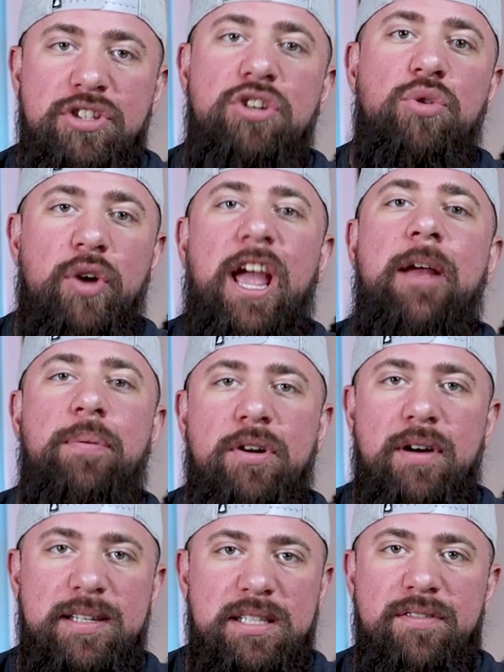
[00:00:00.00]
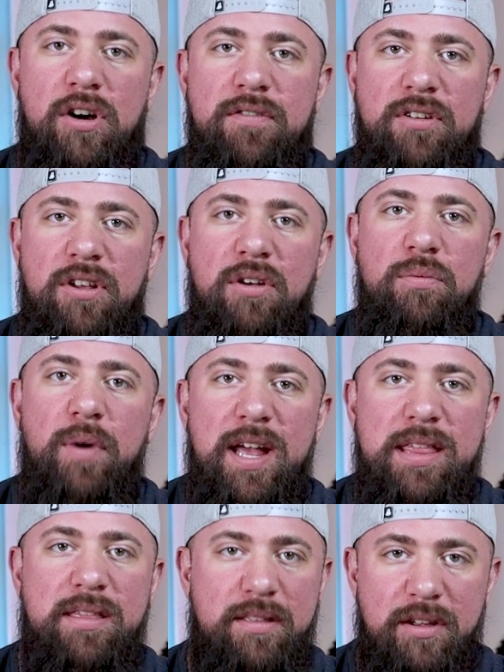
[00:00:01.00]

to create progressive overload with.